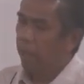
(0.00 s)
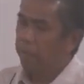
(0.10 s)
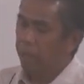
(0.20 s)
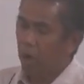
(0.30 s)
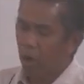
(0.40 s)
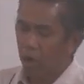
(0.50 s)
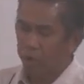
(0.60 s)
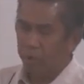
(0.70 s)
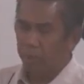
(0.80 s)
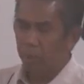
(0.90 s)

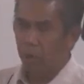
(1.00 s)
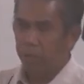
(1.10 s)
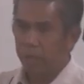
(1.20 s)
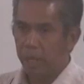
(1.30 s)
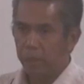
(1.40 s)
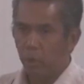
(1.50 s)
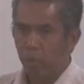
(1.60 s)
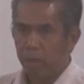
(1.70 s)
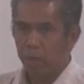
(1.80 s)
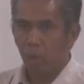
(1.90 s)
Because, number one, I know
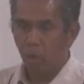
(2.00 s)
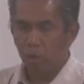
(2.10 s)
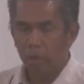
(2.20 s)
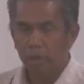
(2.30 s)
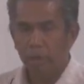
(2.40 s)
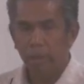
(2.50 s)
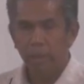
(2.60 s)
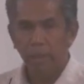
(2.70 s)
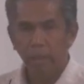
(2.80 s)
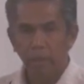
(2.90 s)
my role.
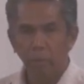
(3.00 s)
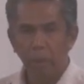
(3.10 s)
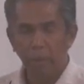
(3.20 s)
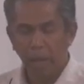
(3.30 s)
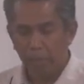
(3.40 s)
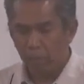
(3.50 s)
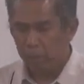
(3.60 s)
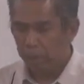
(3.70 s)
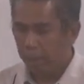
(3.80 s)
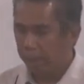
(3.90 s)
I know my Bible.
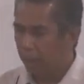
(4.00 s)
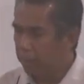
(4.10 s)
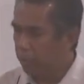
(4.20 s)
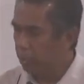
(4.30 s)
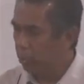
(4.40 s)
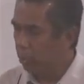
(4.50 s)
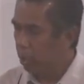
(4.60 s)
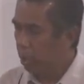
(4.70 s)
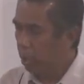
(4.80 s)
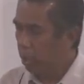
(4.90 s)
And number two,
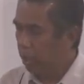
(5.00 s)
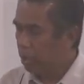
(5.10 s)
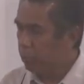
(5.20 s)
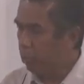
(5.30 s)
it's